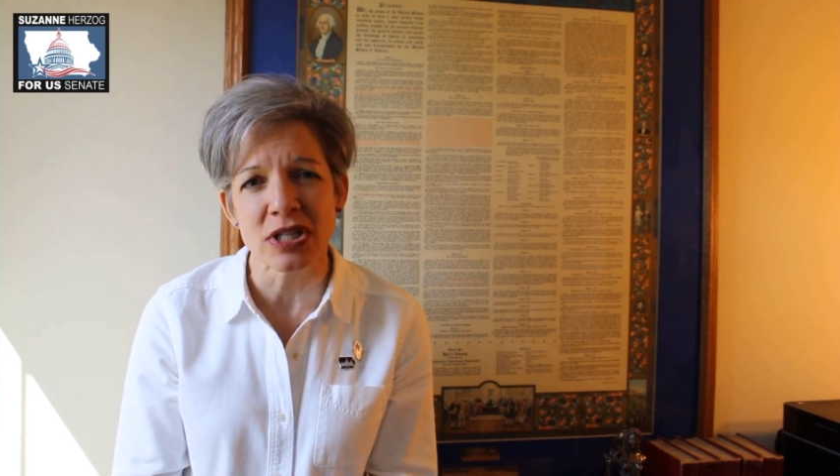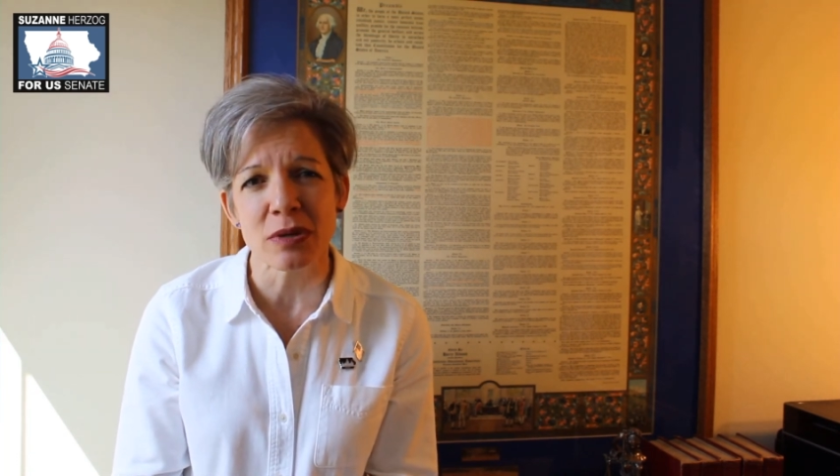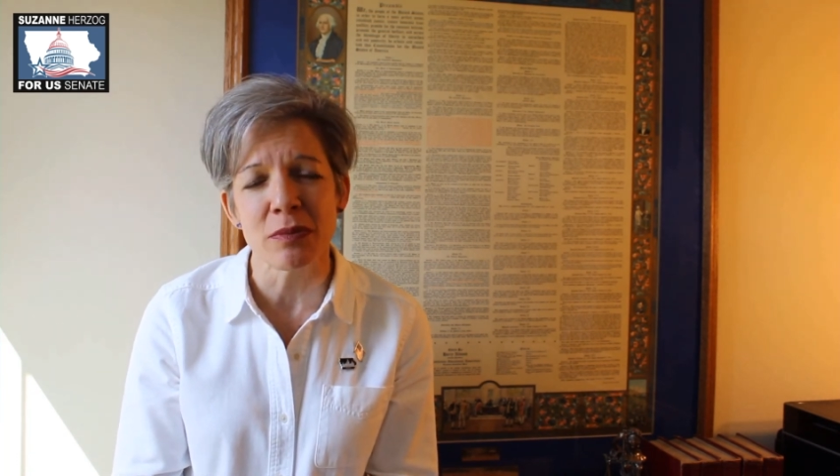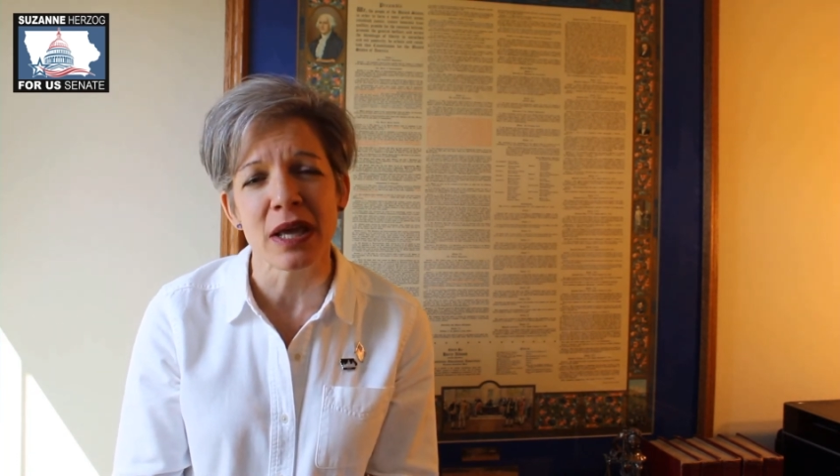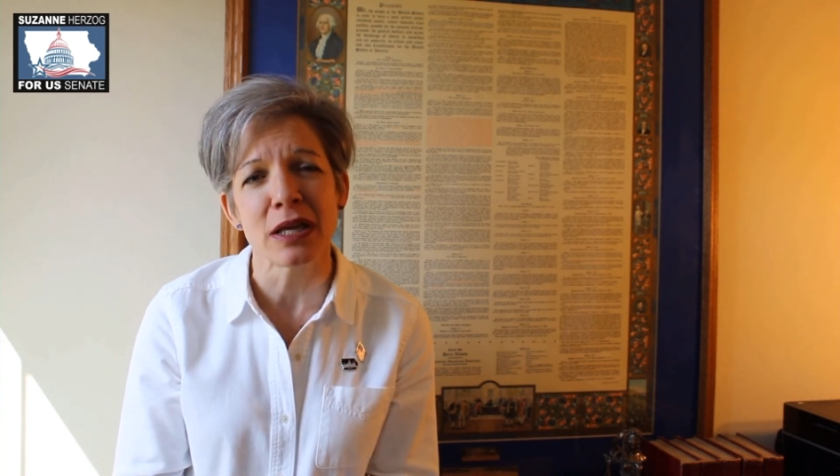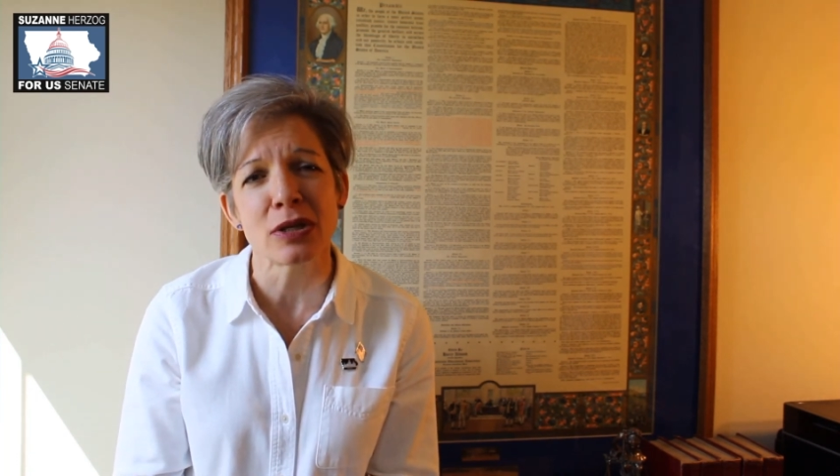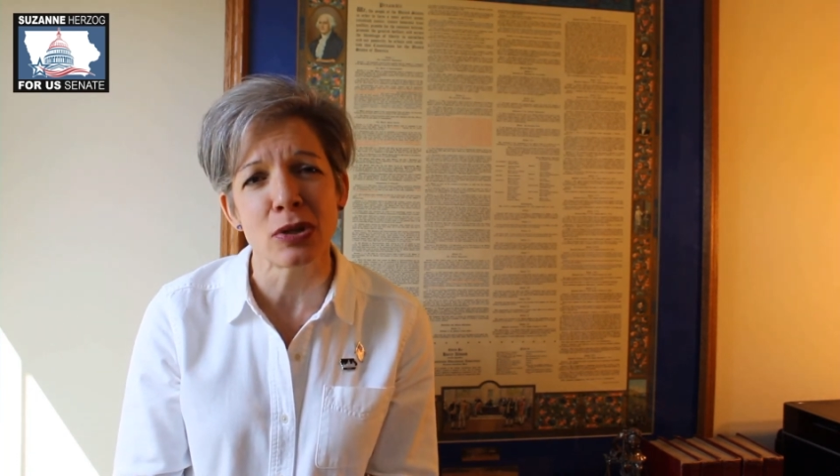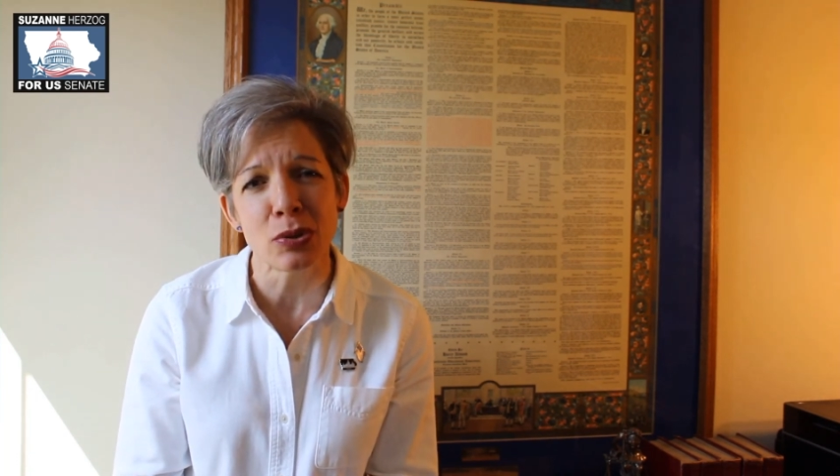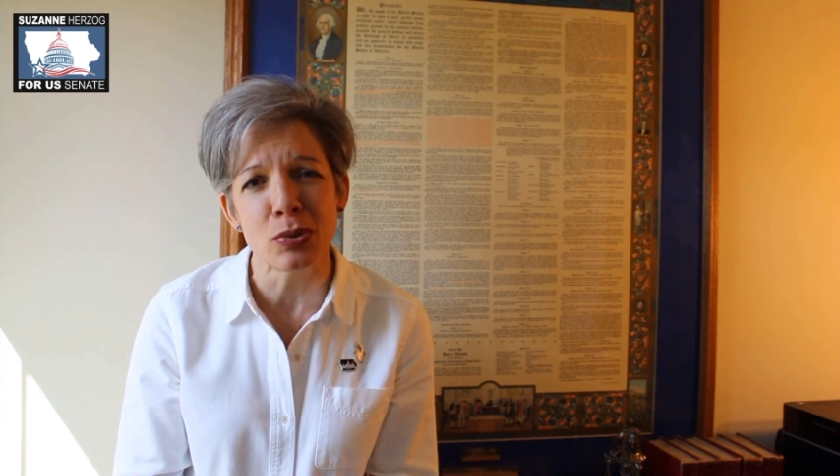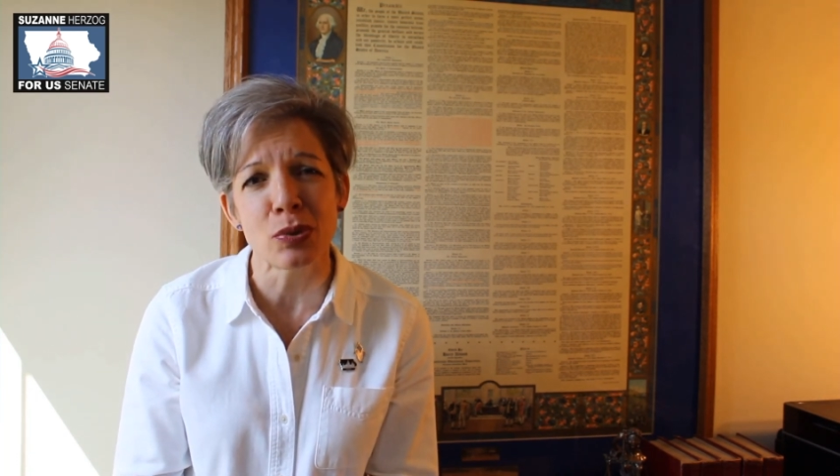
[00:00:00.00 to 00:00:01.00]
to make
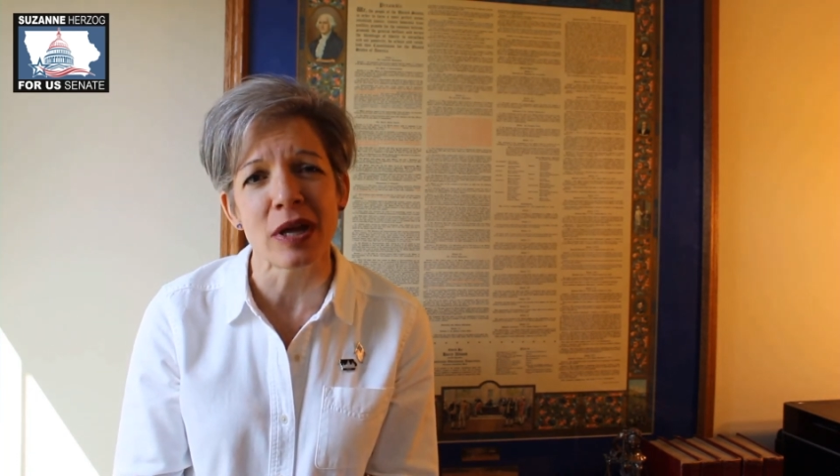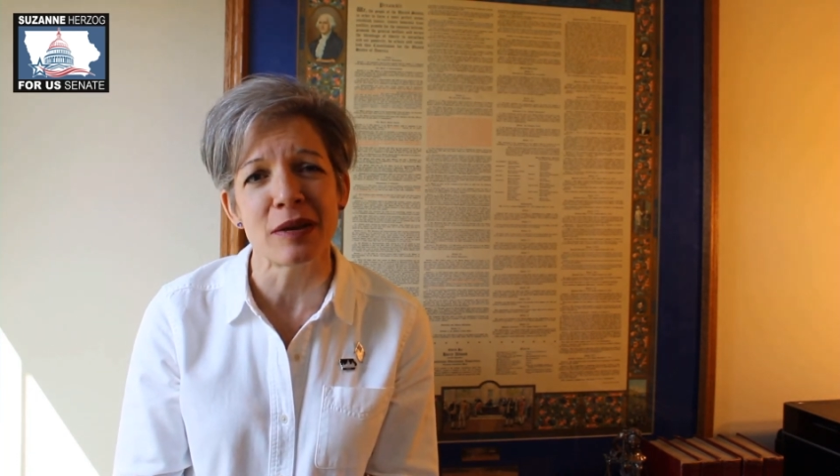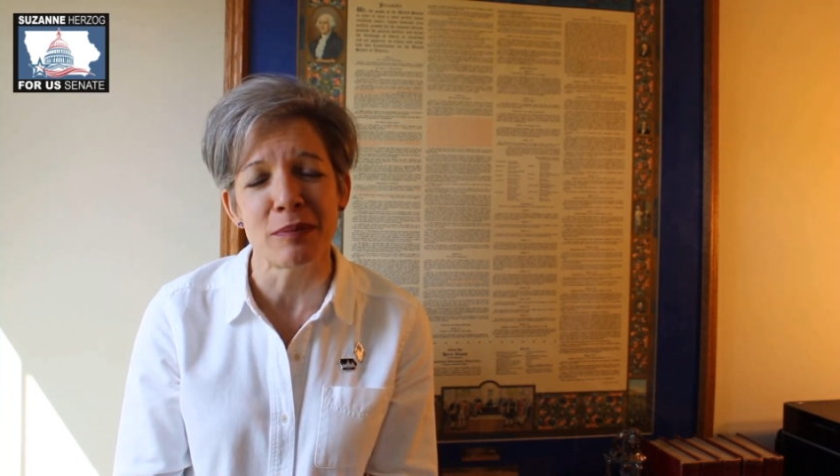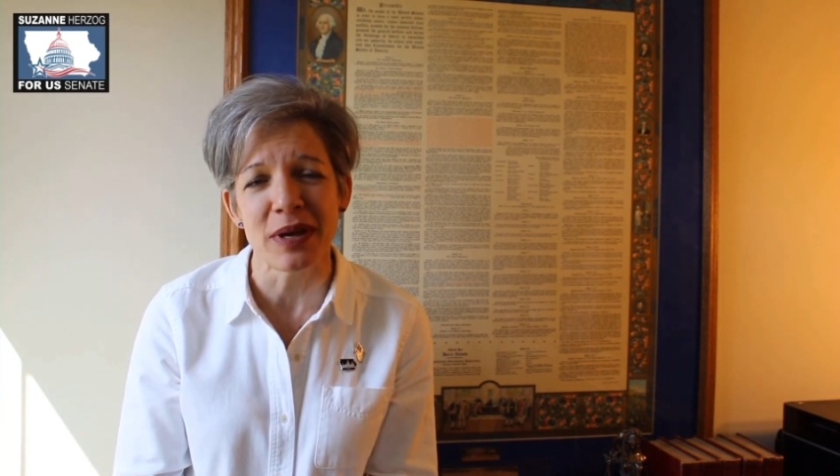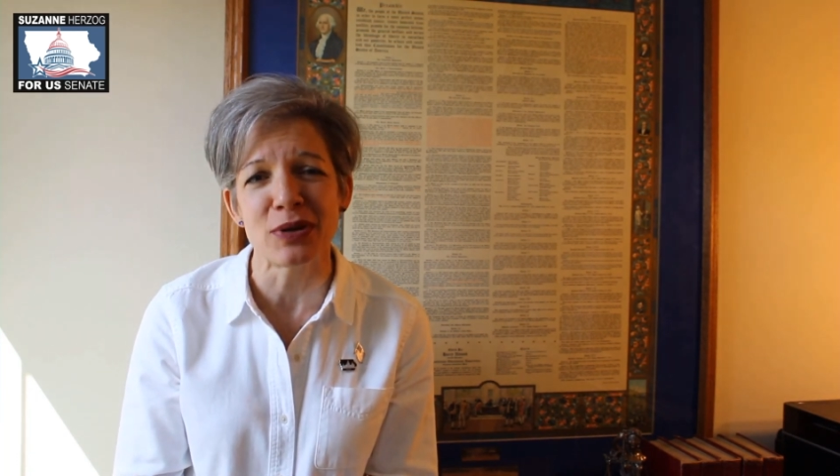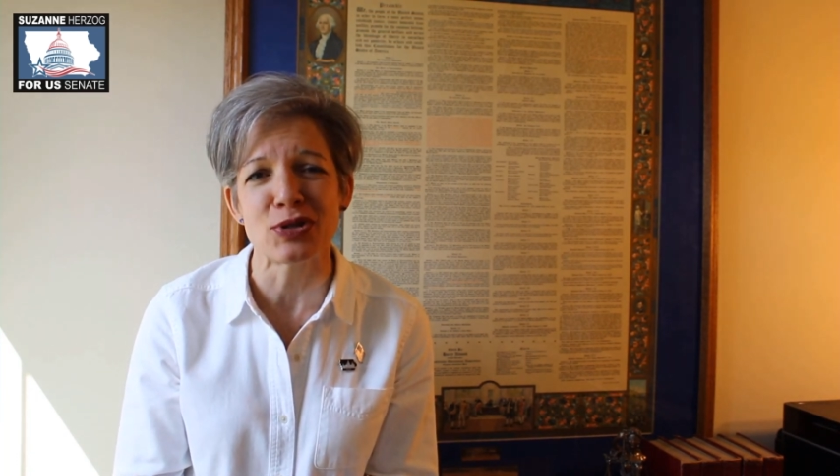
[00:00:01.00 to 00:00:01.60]
new and better